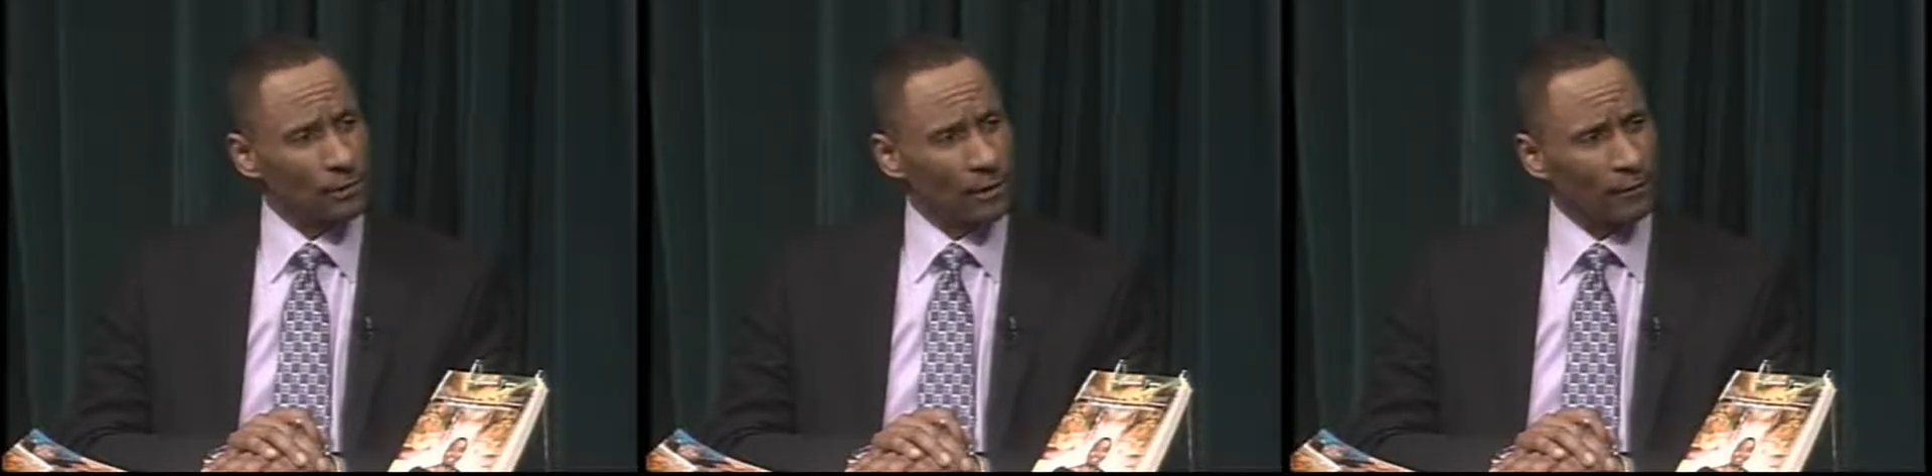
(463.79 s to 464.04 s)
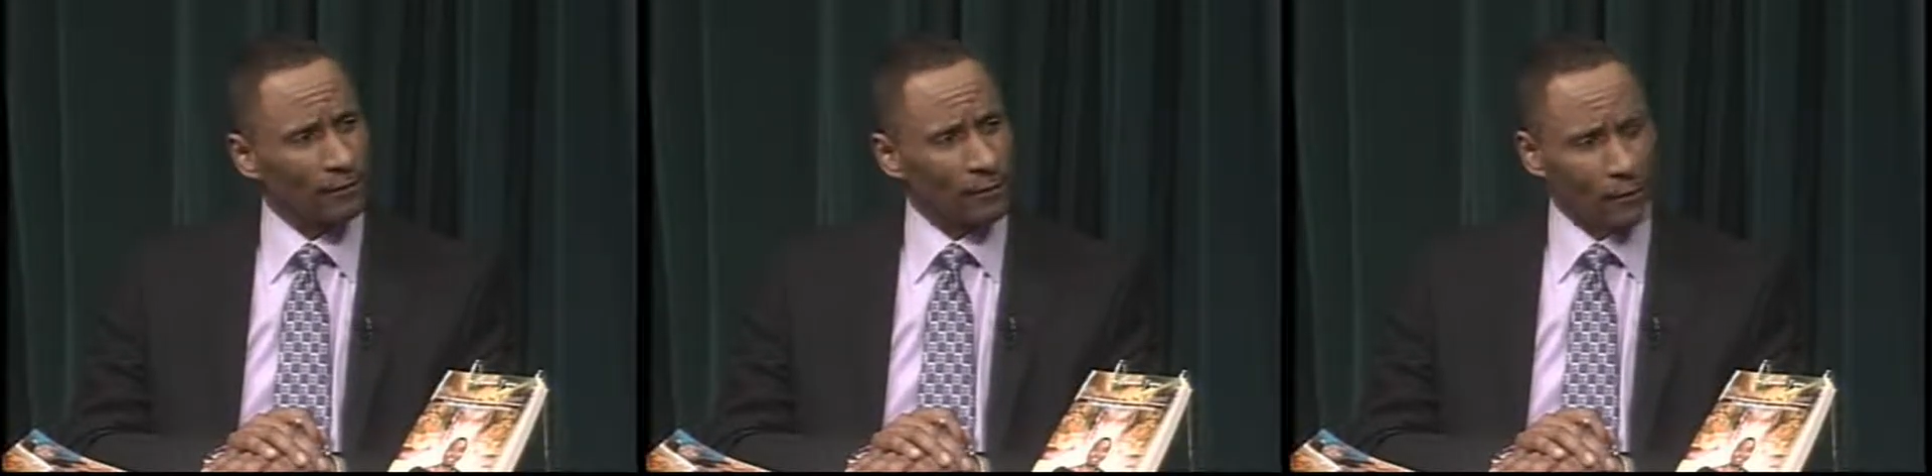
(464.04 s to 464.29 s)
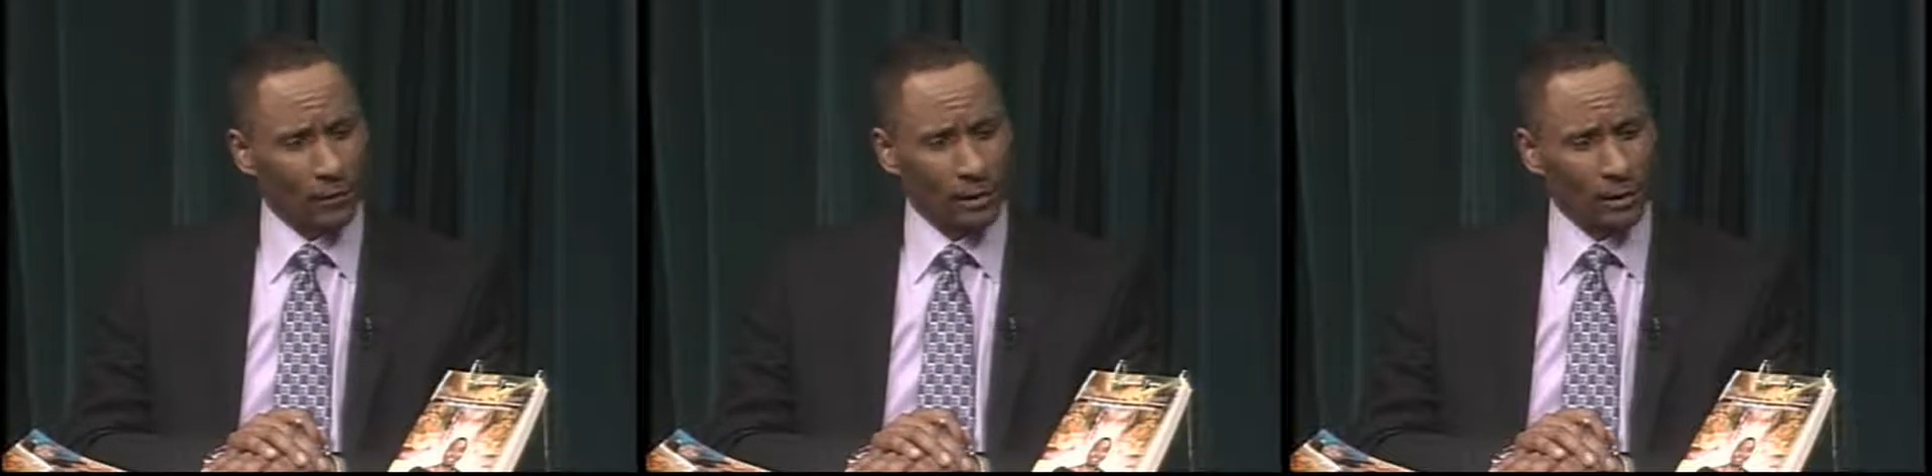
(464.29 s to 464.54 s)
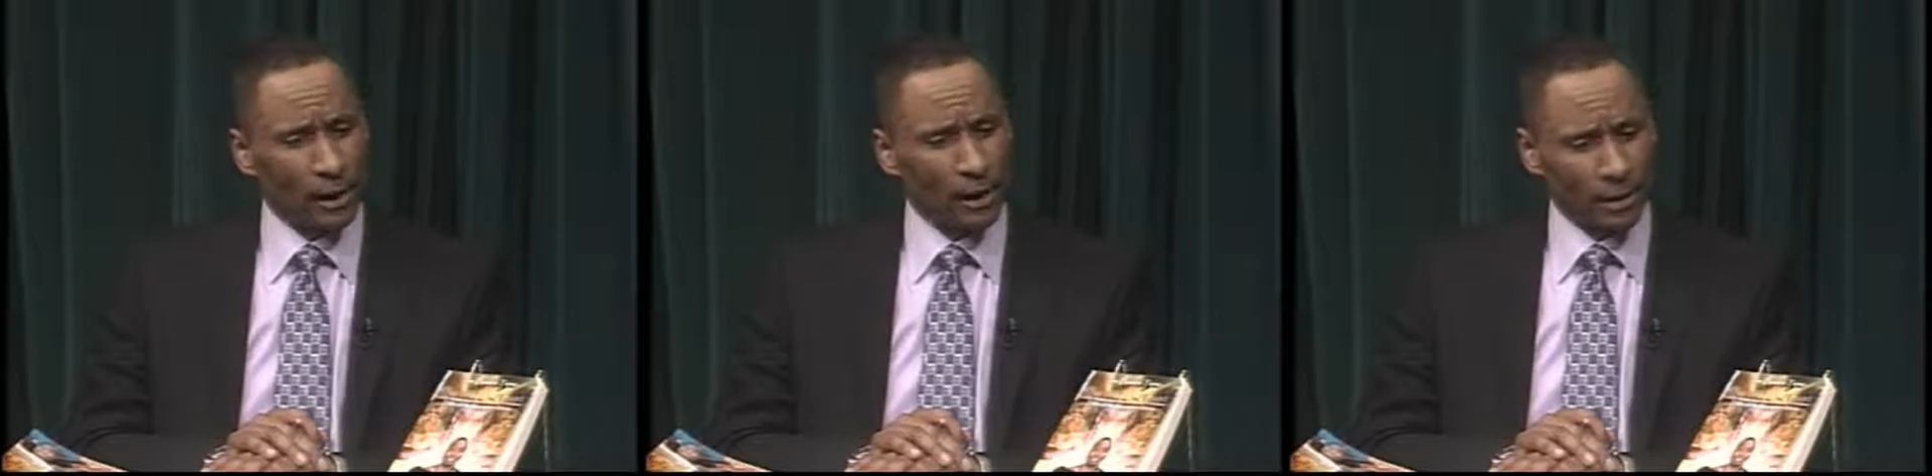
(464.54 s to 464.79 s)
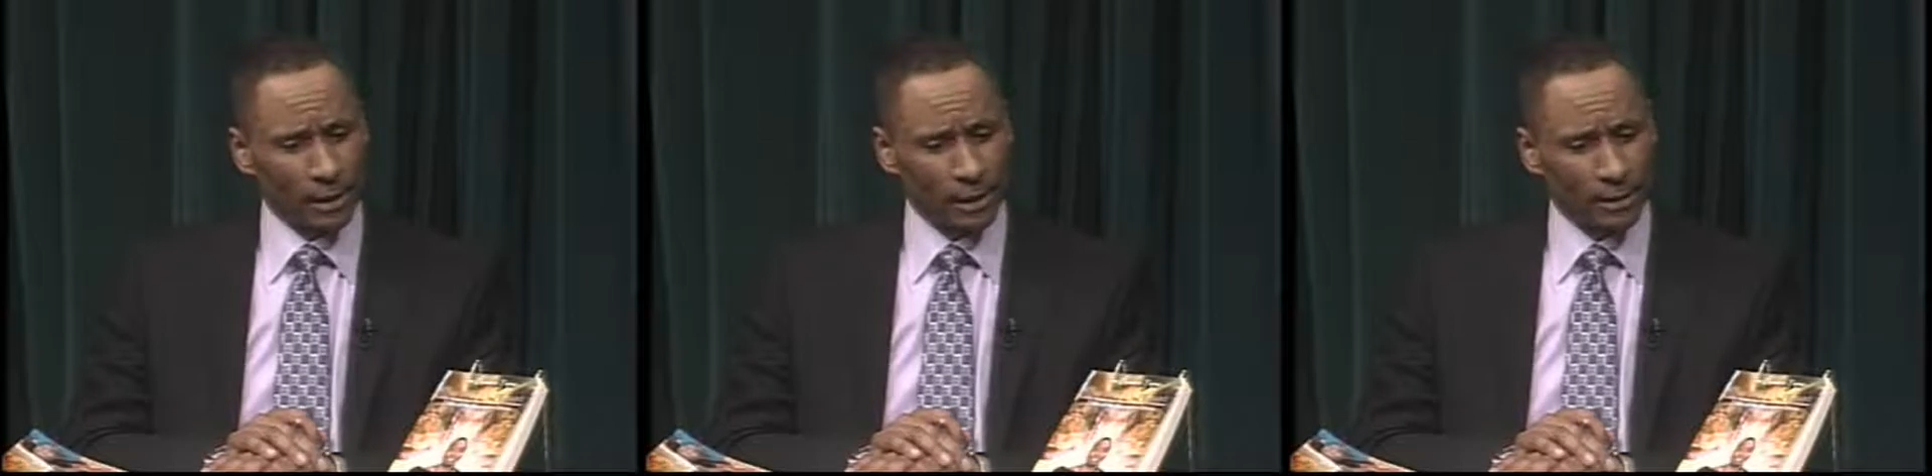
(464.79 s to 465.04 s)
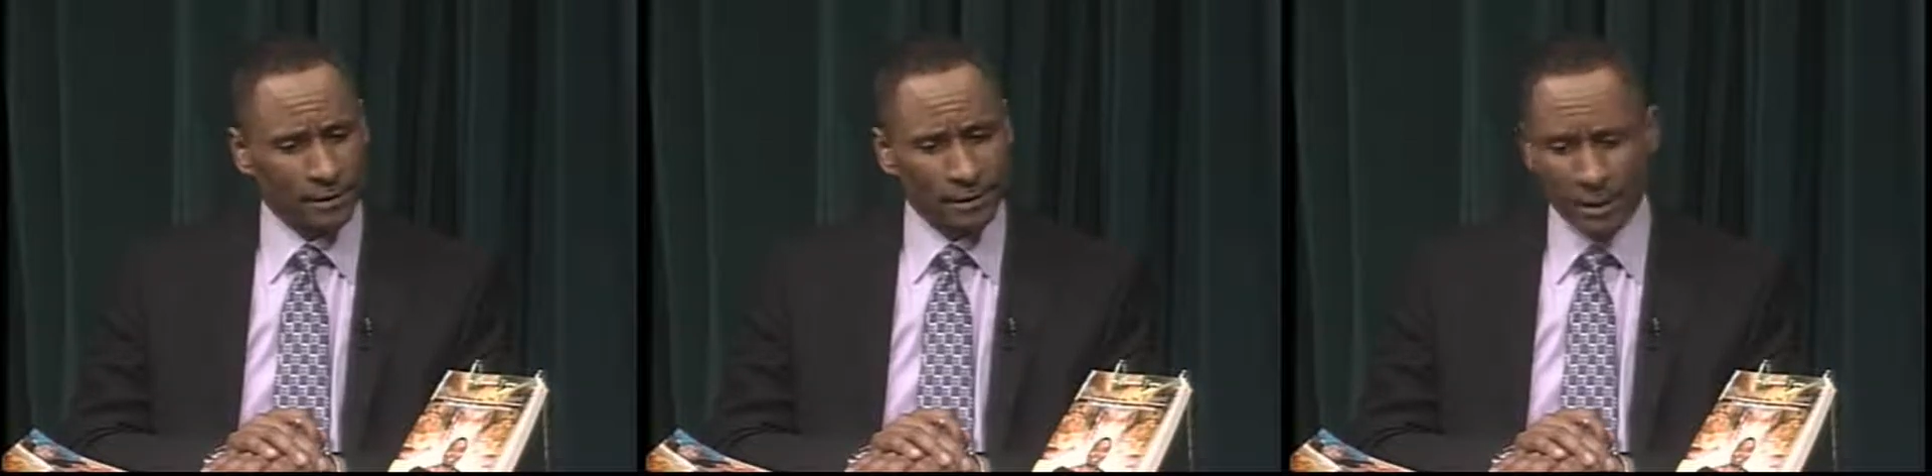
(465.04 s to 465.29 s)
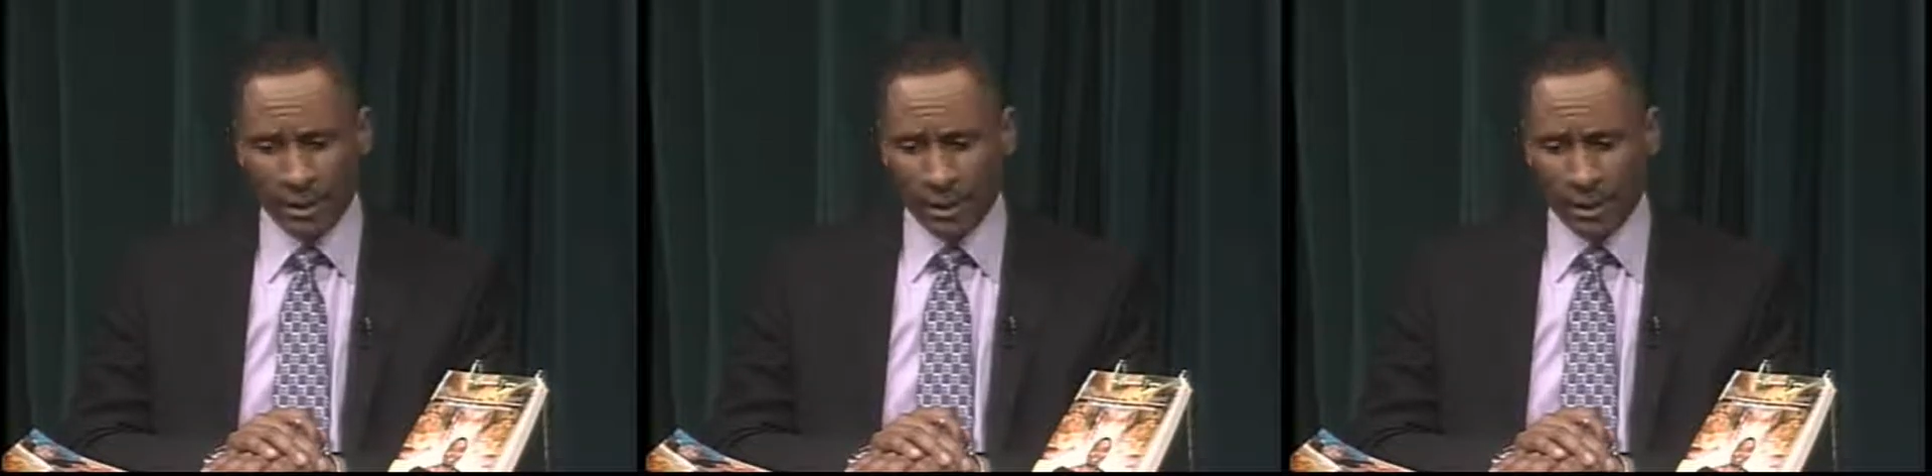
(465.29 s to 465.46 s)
our viewing audience,